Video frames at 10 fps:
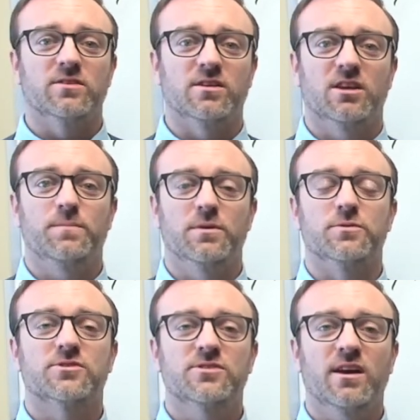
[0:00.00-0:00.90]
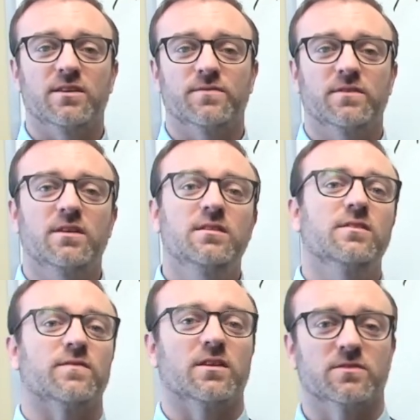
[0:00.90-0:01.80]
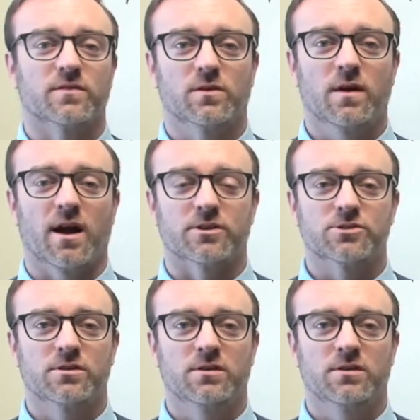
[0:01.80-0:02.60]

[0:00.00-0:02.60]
to keep you safe in the event of a crash.